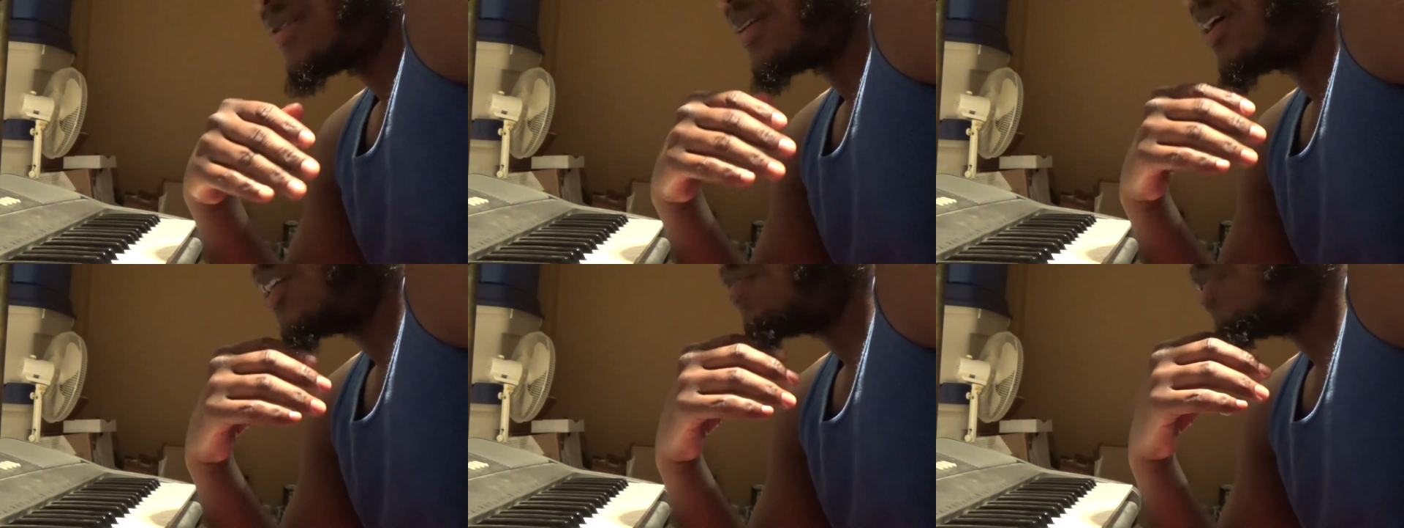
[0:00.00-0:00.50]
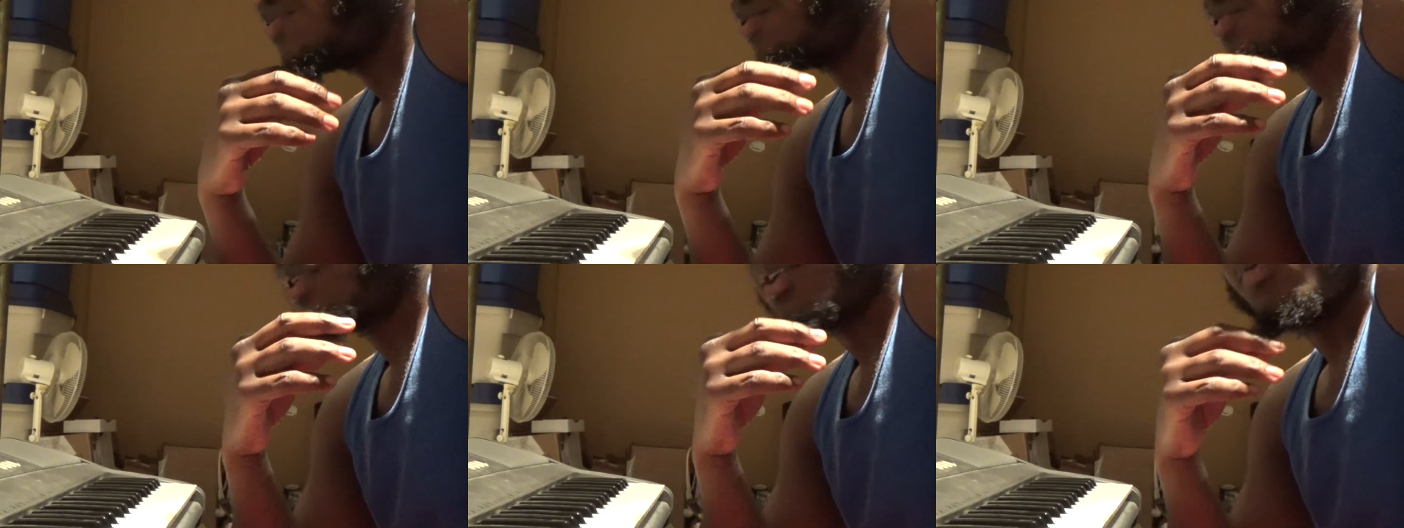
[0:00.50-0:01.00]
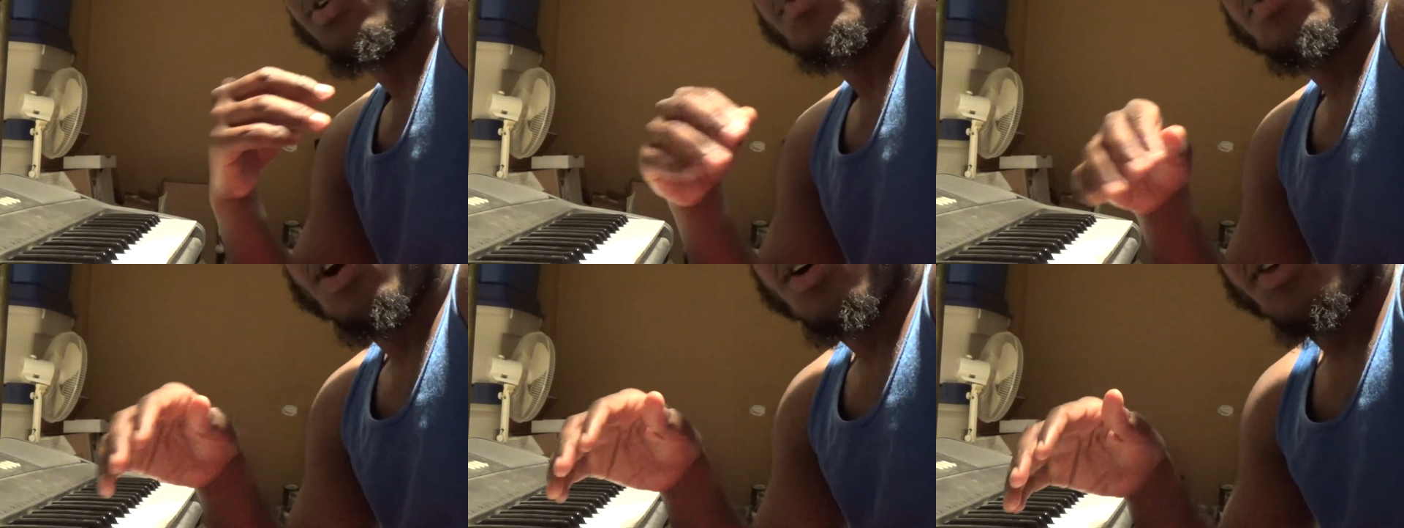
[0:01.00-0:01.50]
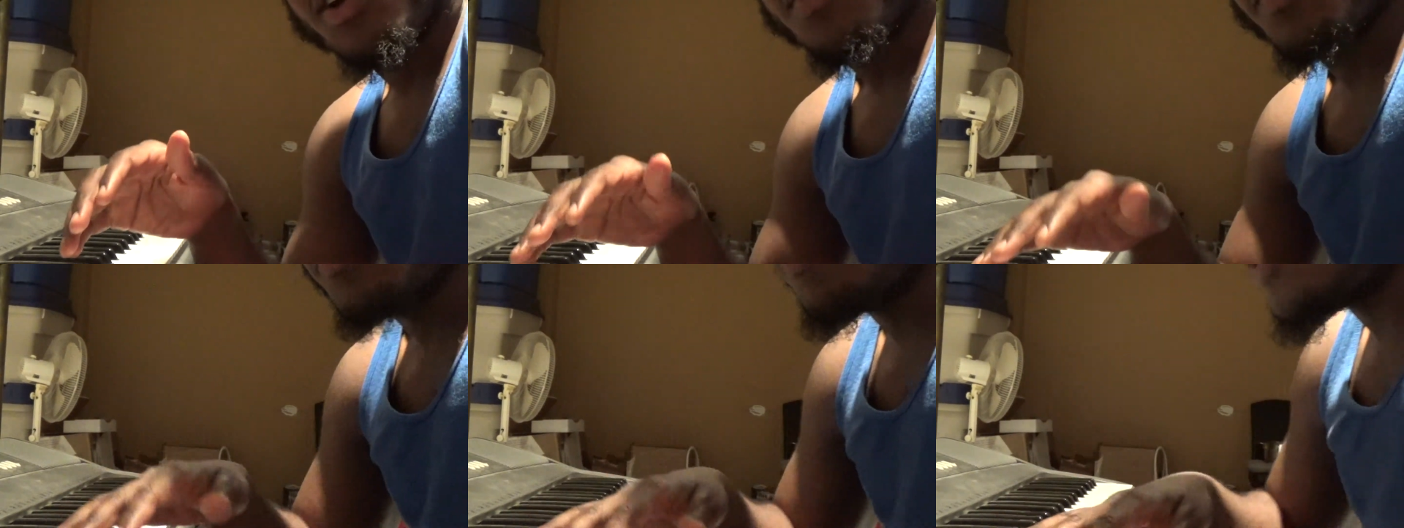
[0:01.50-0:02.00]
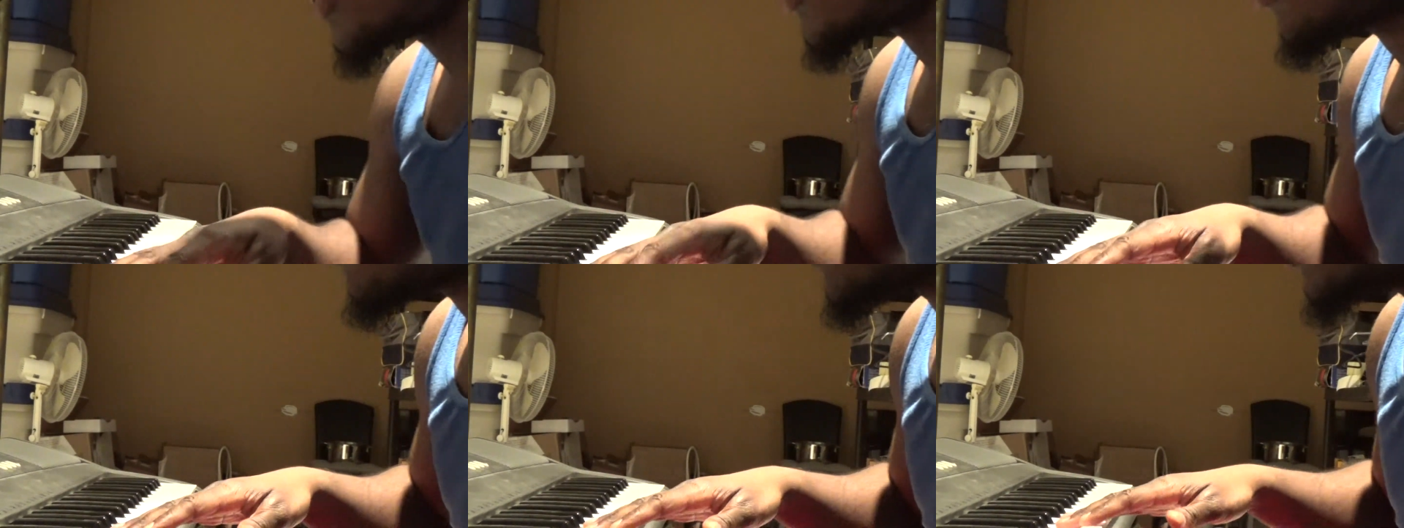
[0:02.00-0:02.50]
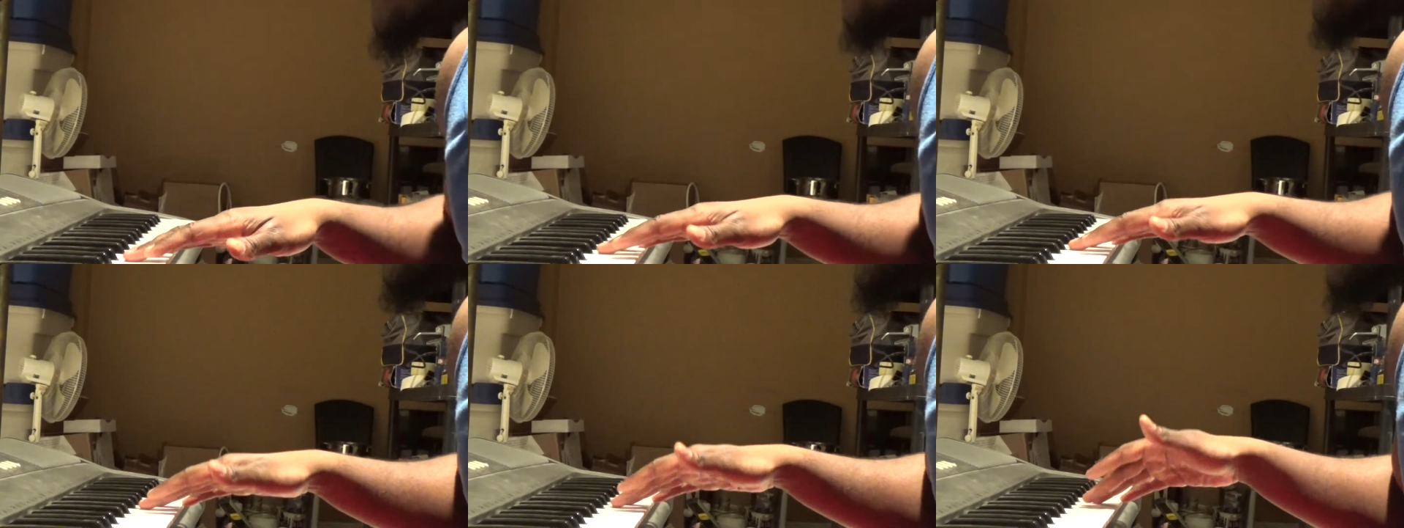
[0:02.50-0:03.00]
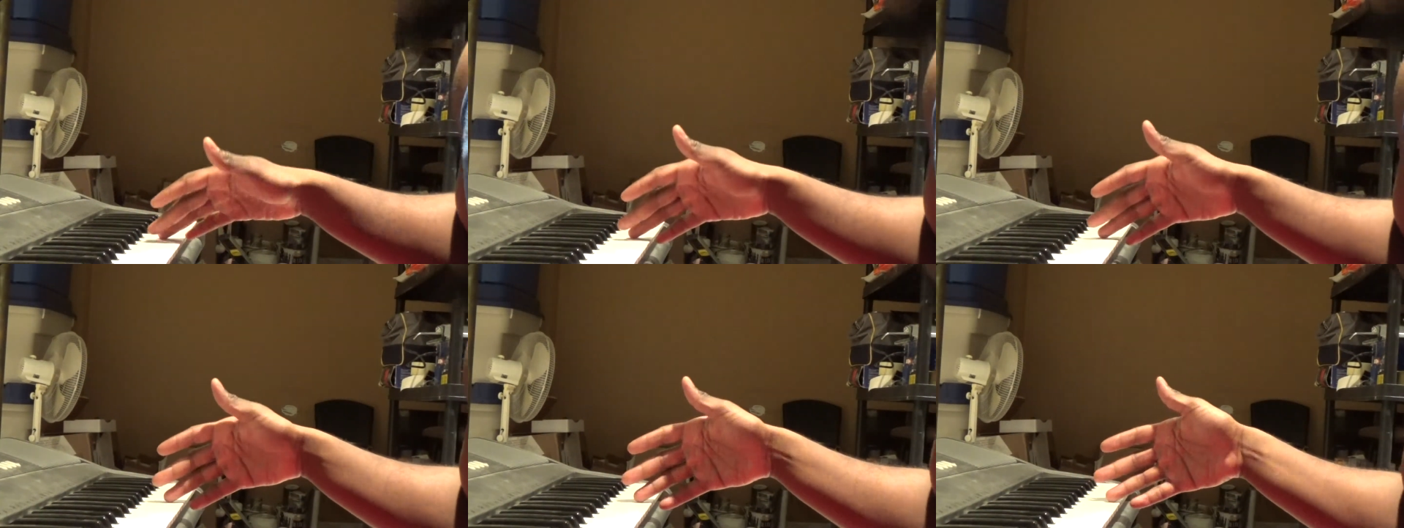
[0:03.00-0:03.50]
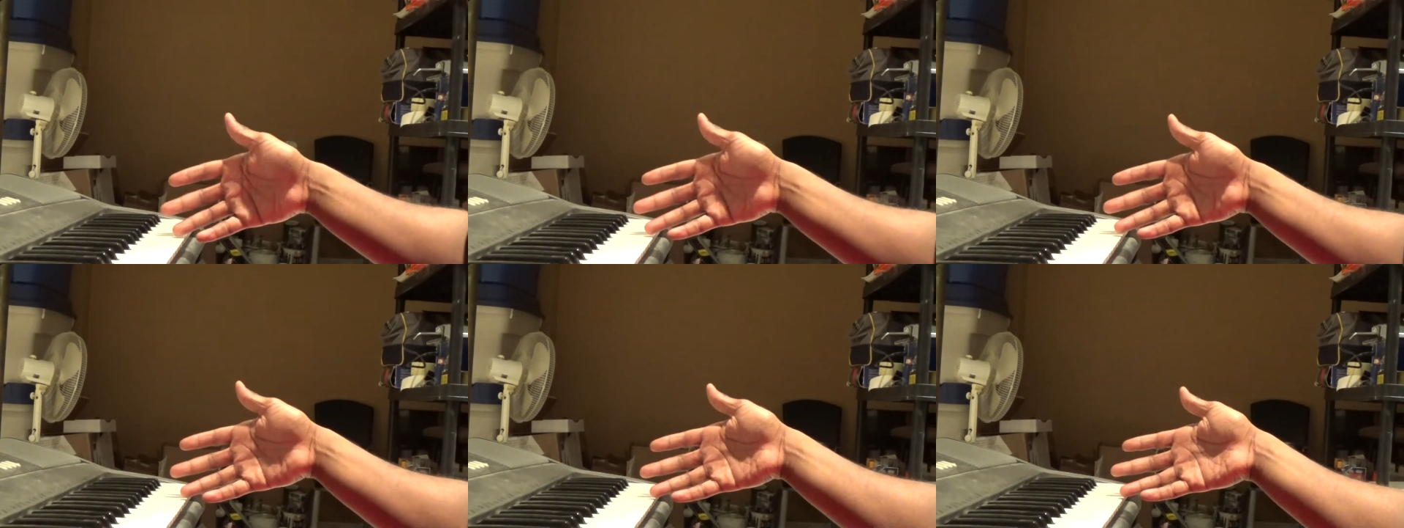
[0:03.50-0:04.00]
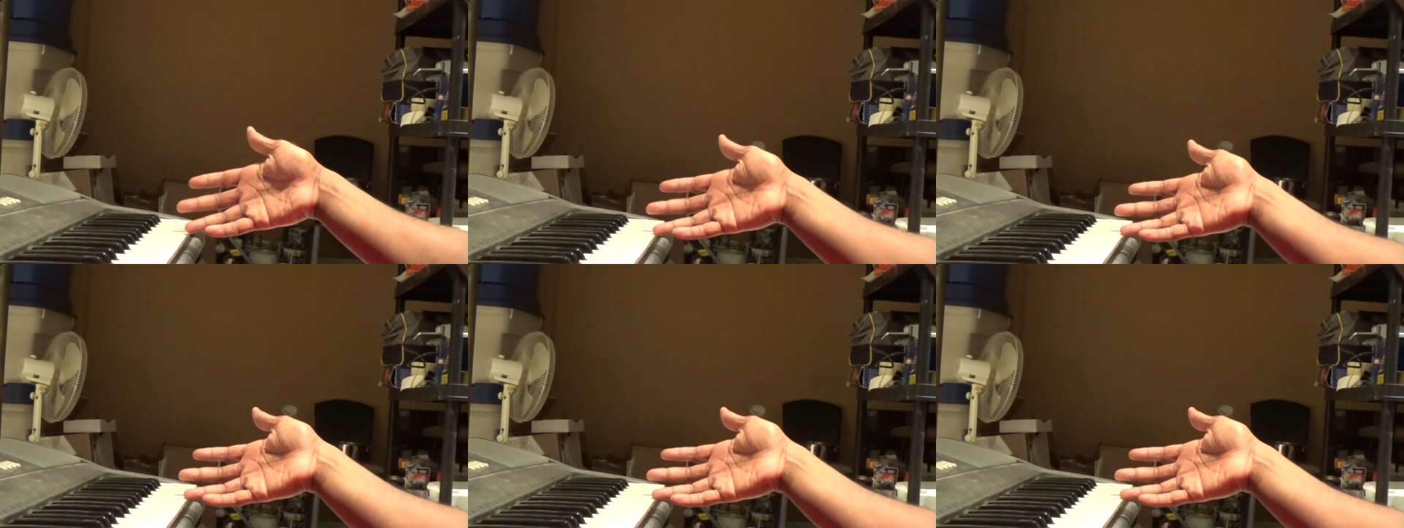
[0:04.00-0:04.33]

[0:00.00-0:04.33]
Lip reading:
No face is visible, so there are no lips to read.